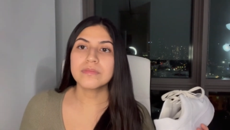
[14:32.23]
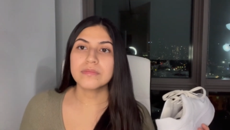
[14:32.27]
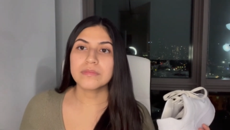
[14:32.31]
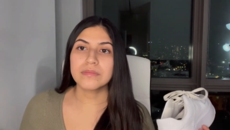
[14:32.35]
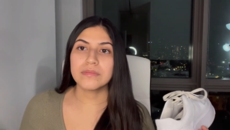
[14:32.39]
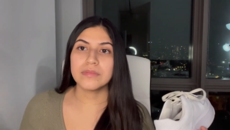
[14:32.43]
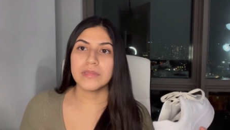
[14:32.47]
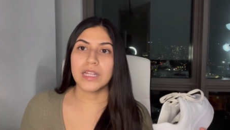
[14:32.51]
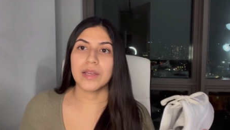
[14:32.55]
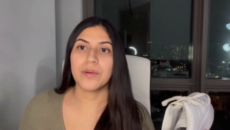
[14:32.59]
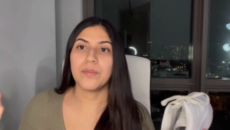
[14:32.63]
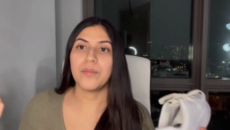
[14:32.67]

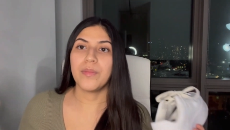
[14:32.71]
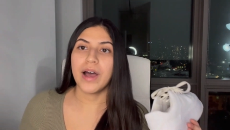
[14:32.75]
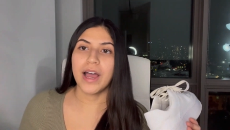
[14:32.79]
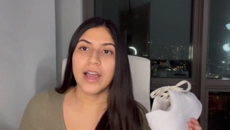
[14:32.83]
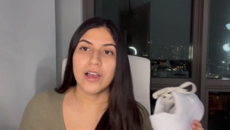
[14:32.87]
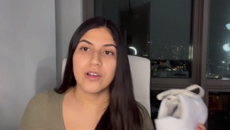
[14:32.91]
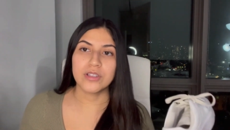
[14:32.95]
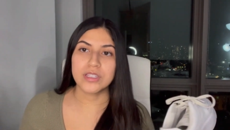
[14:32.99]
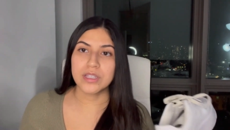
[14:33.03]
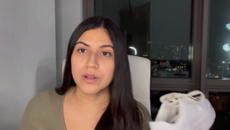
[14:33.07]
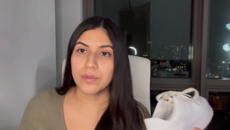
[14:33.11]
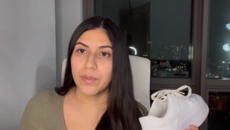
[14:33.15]
like
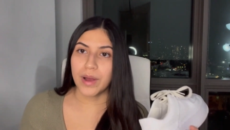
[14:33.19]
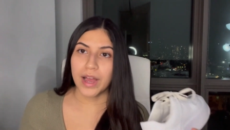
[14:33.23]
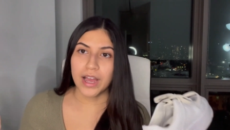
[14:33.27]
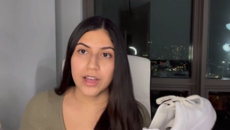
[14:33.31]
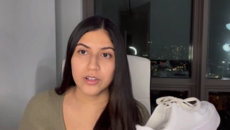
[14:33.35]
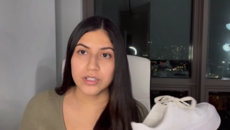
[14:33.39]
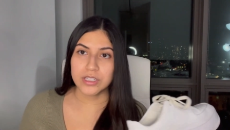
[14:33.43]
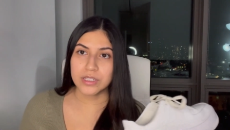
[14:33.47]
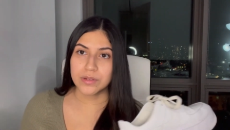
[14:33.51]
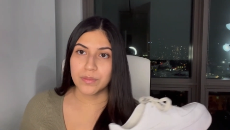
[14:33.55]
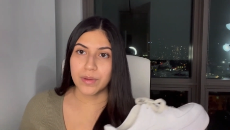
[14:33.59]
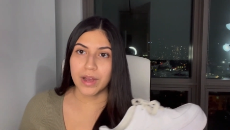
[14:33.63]
miles and
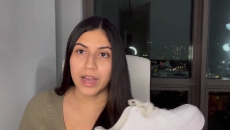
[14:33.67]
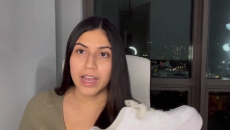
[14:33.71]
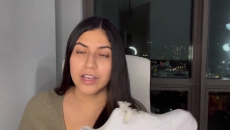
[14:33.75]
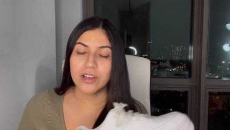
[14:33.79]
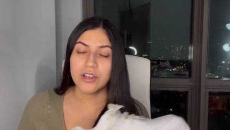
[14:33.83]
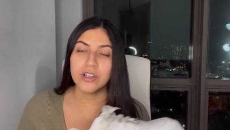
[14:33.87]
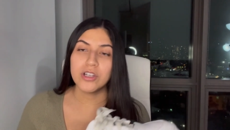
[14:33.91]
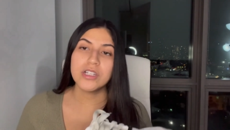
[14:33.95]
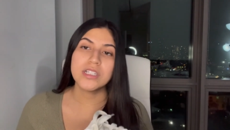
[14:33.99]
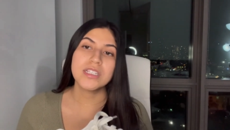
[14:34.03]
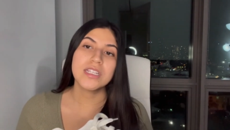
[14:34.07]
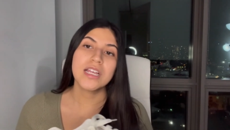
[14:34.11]
miles and
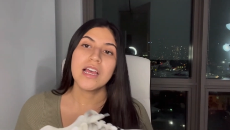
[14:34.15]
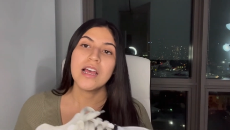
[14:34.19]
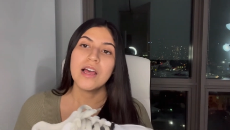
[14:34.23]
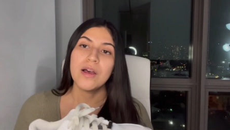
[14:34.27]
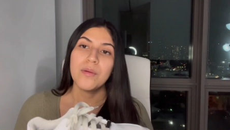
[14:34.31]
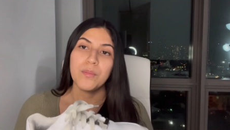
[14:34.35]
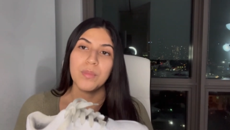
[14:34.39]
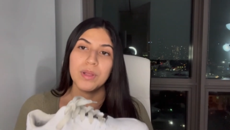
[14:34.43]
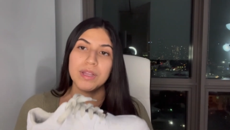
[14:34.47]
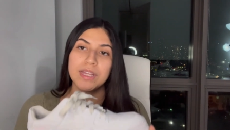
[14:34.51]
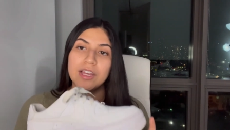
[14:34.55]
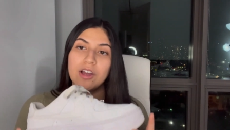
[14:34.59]
miles,
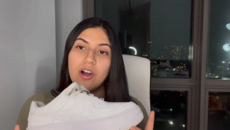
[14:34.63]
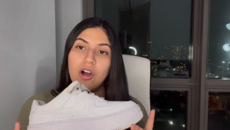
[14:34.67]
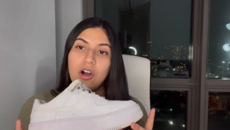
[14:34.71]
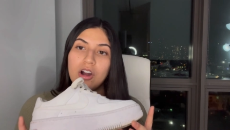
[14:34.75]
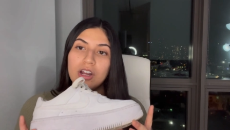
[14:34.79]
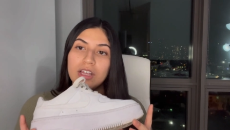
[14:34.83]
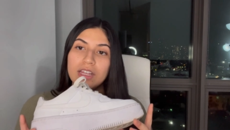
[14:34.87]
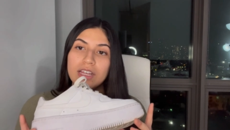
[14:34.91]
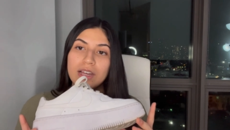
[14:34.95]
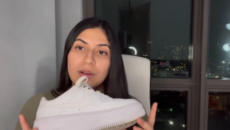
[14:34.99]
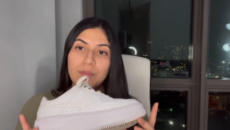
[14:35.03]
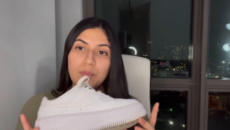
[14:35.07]
but they
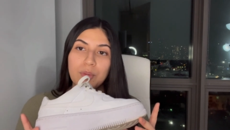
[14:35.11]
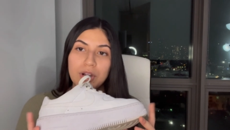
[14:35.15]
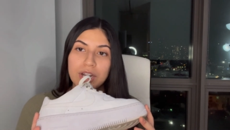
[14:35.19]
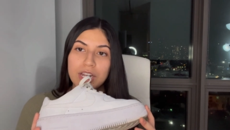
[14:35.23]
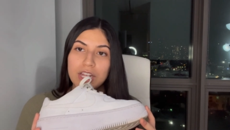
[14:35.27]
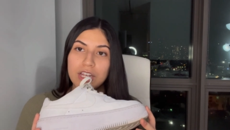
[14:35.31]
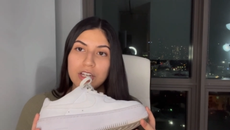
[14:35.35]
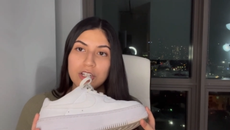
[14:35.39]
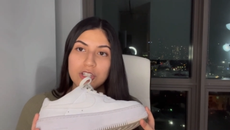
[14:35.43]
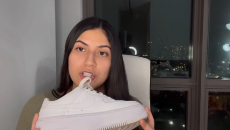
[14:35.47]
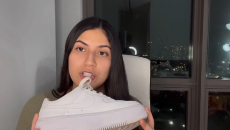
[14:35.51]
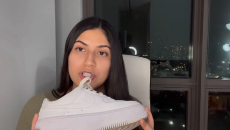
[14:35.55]
are like a
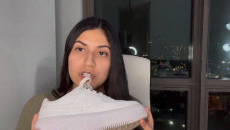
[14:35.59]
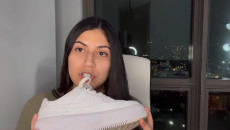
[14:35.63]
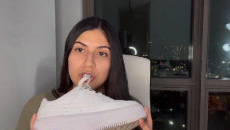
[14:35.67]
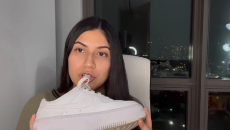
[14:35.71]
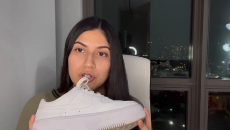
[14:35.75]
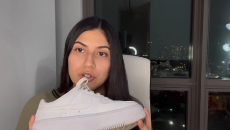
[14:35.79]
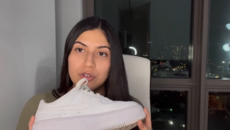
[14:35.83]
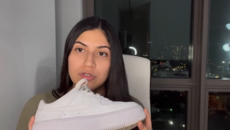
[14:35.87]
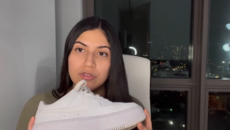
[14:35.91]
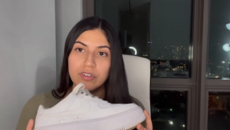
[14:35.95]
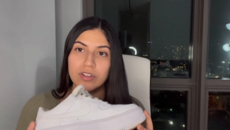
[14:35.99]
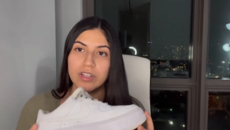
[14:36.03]
pretty good
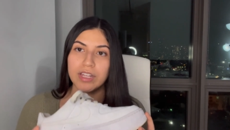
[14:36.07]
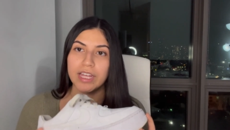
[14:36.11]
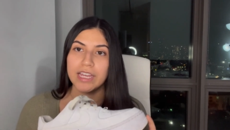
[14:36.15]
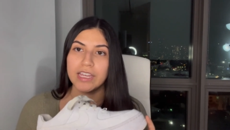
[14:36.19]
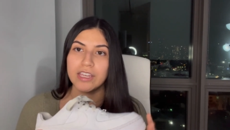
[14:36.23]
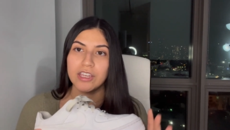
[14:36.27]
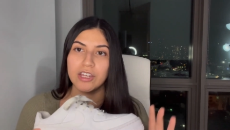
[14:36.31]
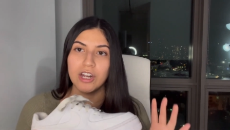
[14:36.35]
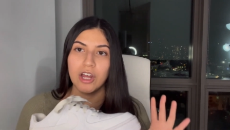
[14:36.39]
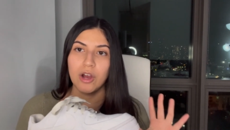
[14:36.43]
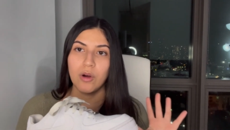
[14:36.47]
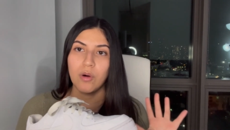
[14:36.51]
shoe for
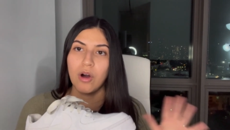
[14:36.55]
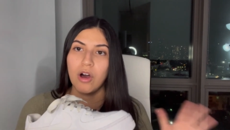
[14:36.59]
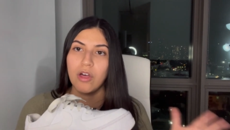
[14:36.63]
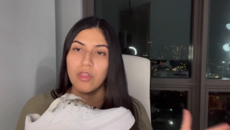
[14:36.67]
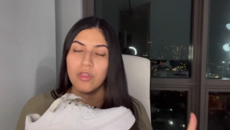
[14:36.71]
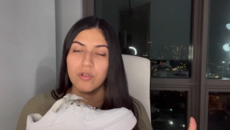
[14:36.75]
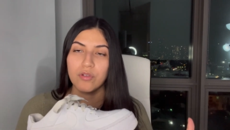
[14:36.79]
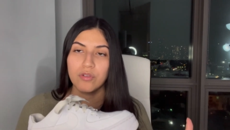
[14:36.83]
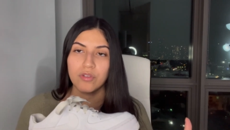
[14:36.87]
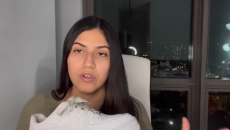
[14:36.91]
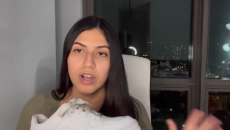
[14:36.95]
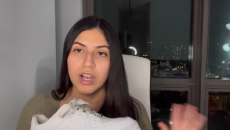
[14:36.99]
like, you know, on
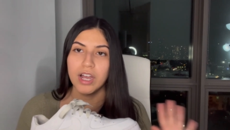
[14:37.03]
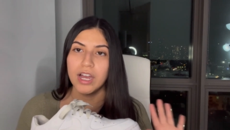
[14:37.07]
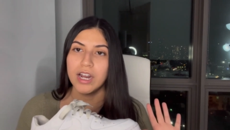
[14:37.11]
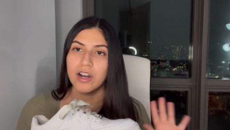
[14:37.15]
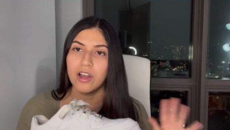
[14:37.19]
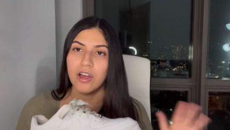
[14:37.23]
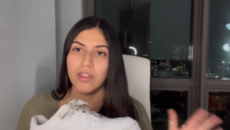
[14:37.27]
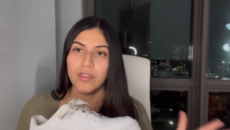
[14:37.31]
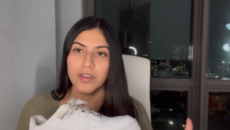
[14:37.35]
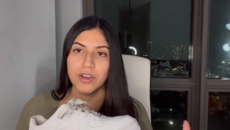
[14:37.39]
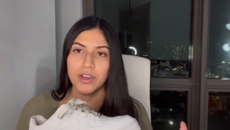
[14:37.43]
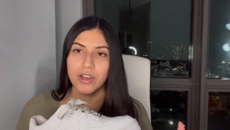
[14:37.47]
the run,
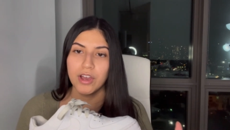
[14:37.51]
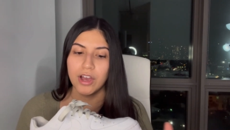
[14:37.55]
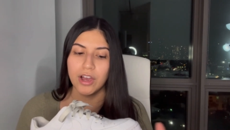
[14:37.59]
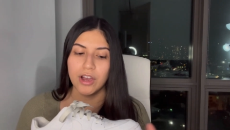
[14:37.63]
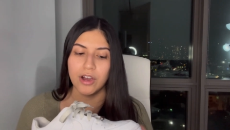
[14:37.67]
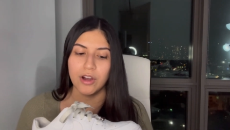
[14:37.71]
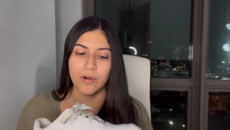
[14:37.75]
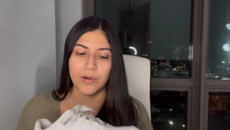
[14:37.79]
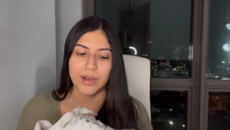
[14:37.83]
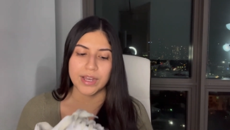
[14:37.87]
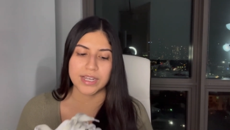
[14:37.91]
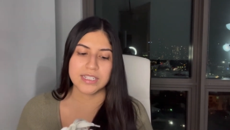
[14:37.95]
on the
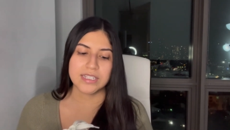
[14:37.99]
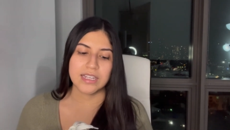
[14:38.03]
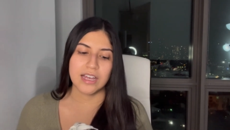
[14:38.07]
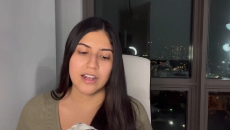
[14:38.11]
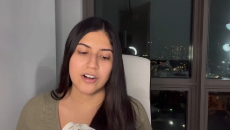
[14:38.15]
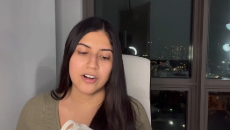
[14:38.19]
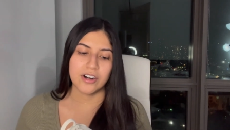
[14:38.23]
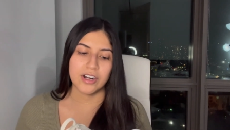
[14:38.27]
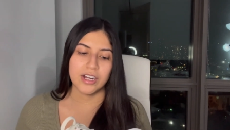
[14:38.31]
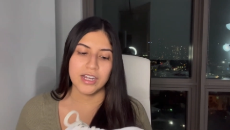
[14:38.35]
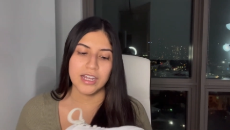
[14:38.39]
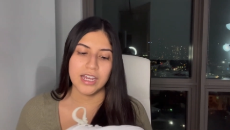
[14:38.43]
go,
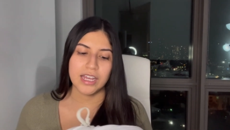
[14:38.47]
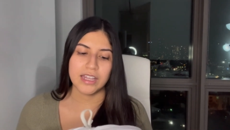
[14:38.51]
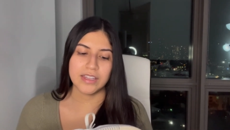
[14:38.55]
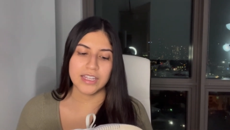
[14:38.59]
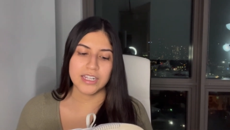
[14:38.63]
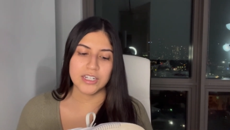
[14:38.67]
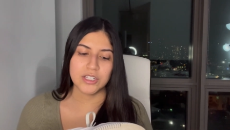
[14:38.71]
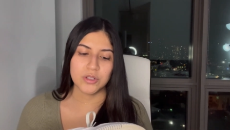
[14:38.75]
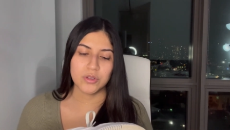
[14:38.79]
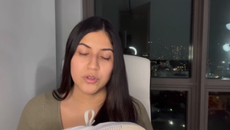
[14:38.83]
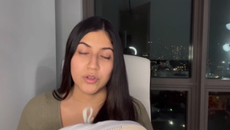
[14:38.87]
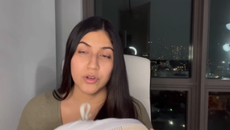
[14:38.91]
etc. And
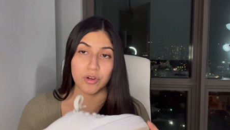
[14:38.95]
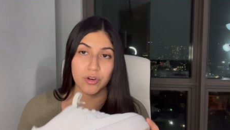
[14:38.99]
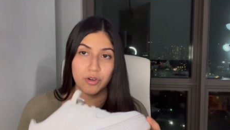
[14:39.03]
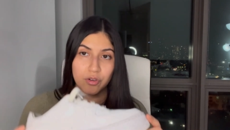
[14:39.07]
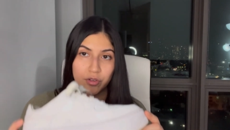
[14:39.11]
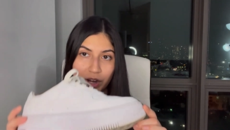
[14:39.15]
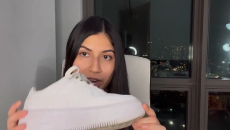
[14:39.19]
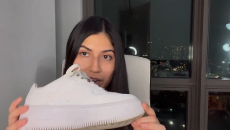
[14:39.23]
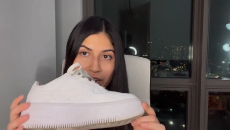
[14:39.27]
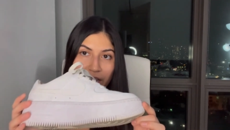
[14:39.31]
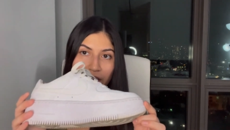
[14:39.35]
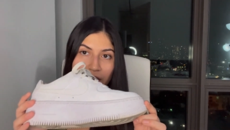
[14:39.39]
they do look
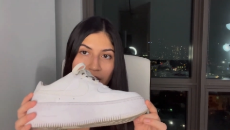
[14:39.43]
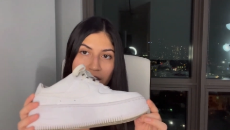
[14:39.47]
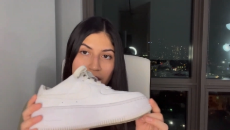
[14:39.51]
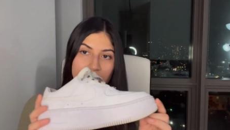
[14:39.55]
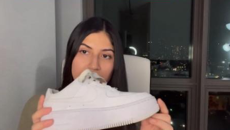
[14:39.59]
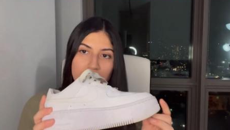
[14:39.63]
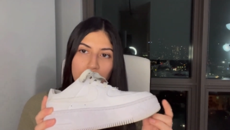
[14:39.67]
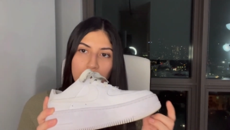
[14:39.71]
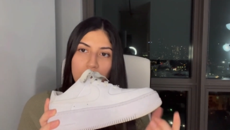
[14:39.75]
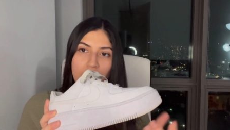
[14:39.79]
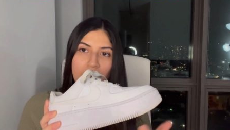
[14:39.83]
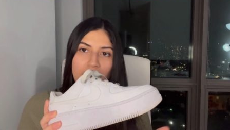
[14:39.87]
great, and
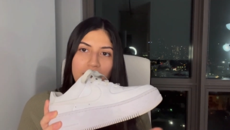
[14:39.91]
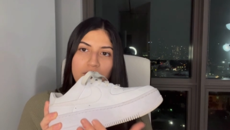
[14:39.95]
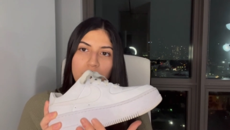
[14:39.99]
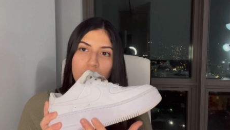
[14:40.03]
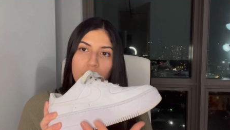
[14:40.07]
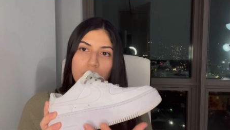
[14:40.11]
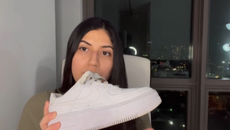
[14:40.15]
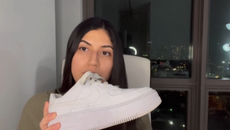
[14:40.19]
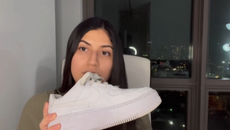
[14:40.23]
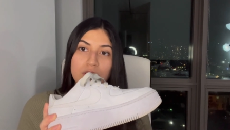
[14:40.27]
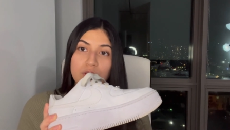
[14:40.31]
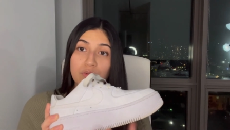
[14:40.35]
the
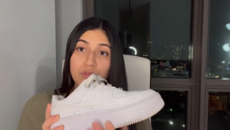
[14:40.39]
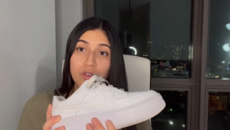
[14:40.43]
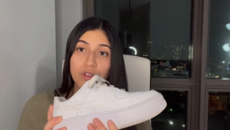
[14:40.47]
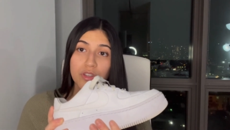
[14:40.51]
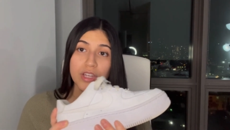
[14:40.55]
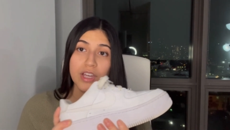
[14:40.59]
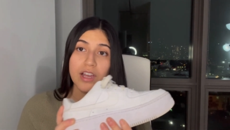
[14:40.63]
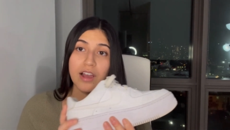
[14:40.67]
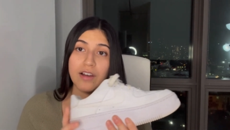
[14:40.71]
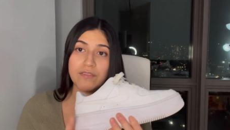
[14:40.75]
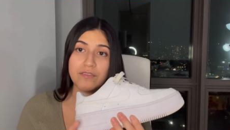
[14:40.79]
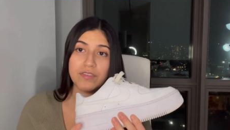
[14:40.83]
platform is
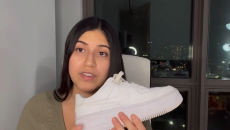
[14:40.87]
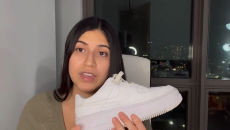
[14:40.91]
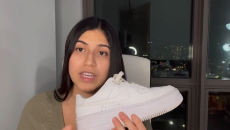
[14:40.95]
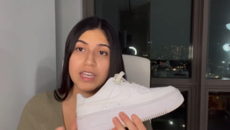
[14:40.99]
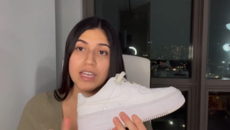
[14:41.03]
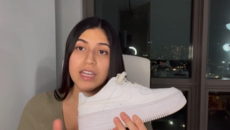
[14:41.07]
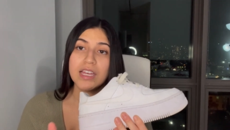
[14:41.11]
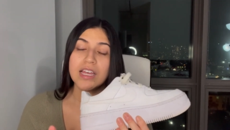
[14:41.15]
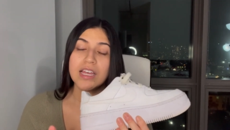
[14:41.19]
really comfy